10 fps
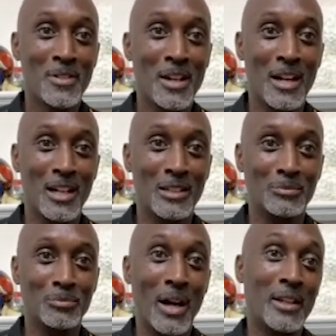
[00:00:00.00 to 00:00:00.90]

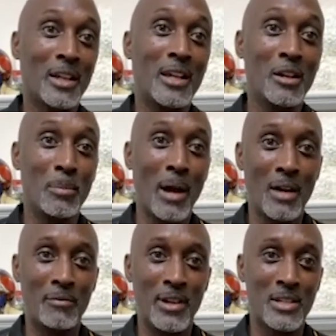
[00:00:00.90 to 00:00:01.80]
But the key
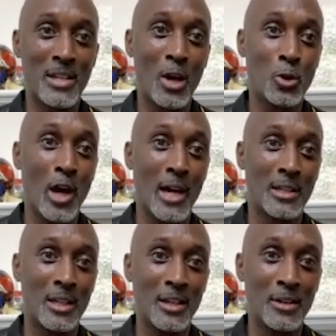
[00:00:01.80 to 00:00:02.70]
about it is how you
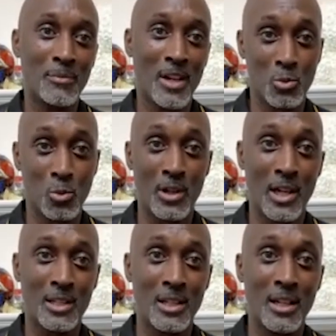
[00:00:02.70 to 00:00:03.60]
handle it, as one
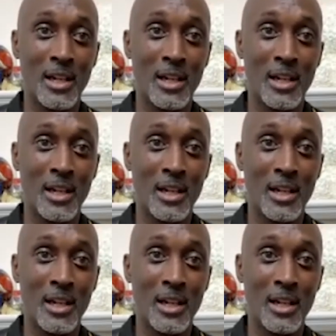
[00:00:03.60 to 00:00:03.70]
handle it.